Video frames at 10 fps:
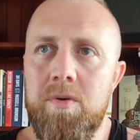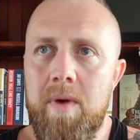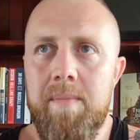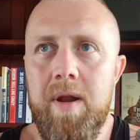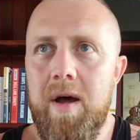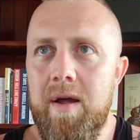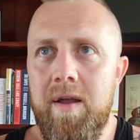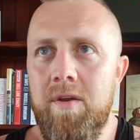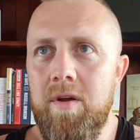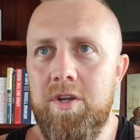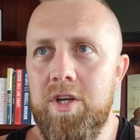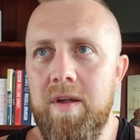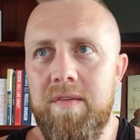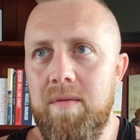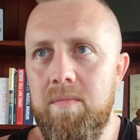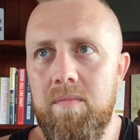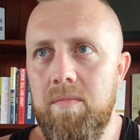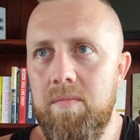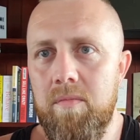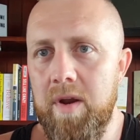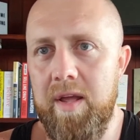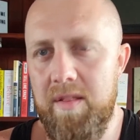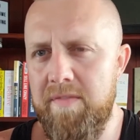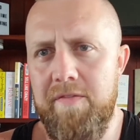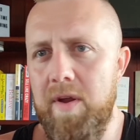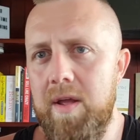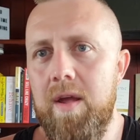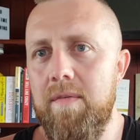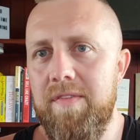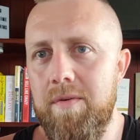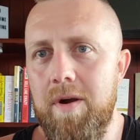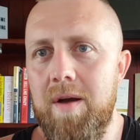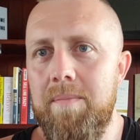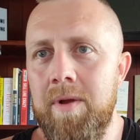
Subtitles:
the webinar and not just want to get the free gifts, right?